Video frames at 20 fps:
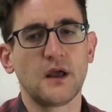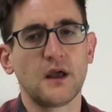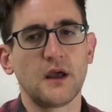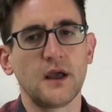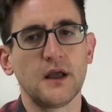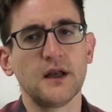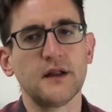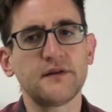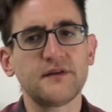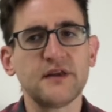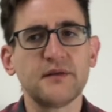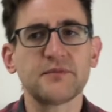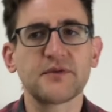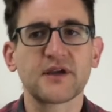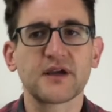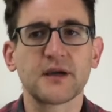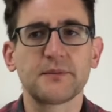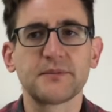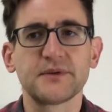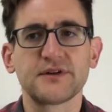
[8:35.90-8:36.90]
And it seems like
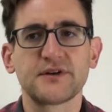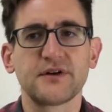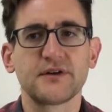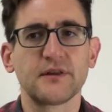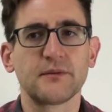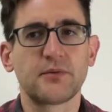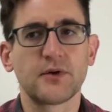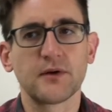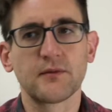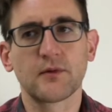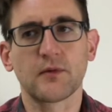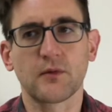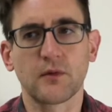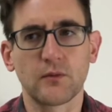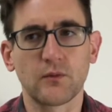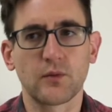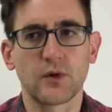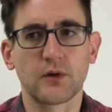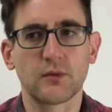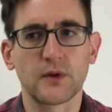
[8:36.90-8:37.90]
up until the point
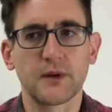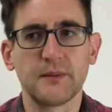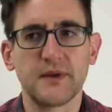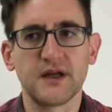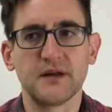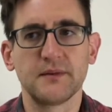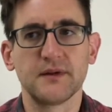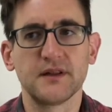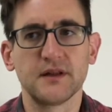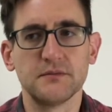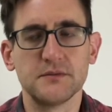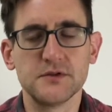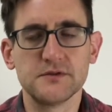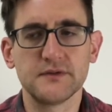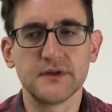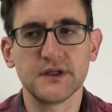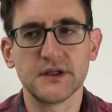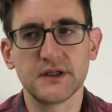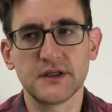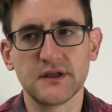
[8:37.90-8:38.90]
where we meet him in the
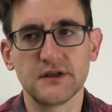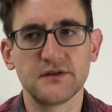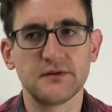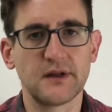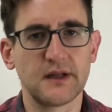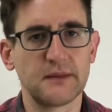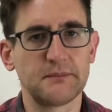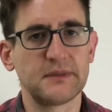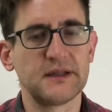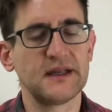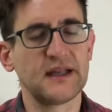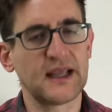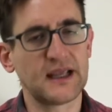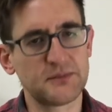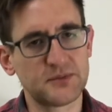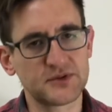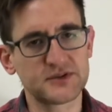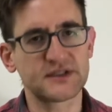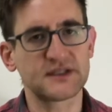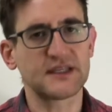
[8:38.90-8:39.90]
movie, he's been
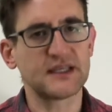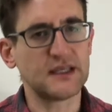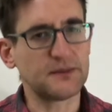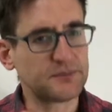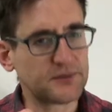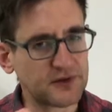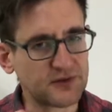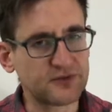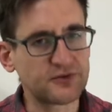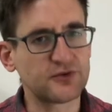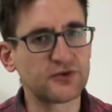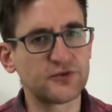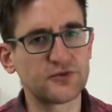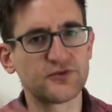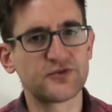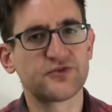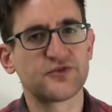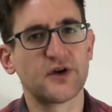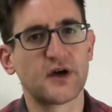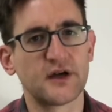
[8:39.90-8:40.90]
able to keep these two
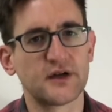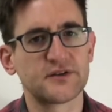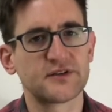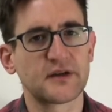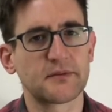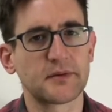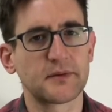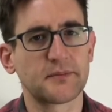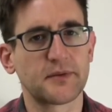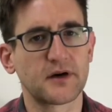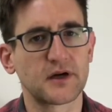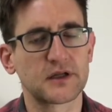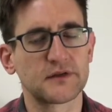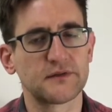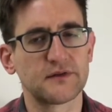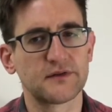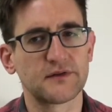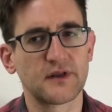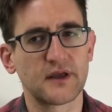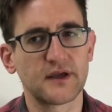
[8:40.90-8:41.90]
separate parts of
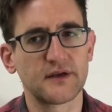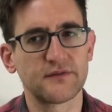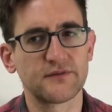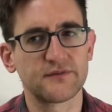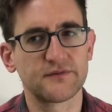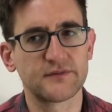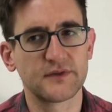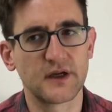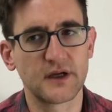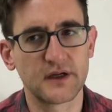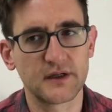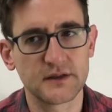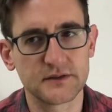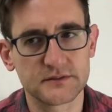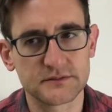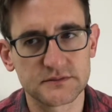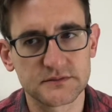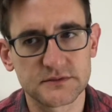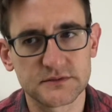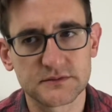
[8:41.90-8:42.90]
his life,
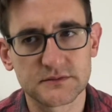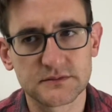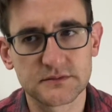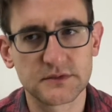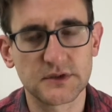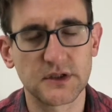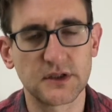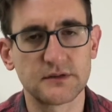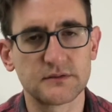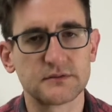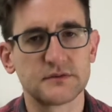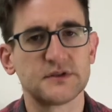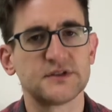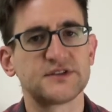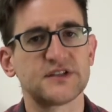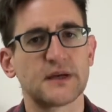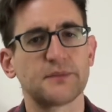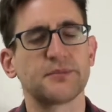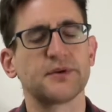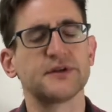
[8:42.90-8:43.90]

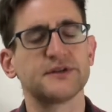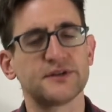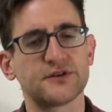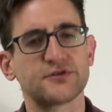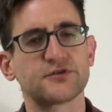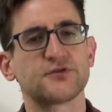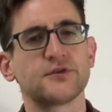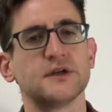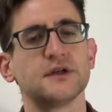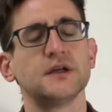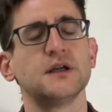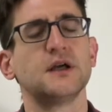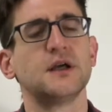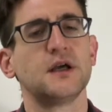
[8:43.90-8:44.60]
separate, discrete.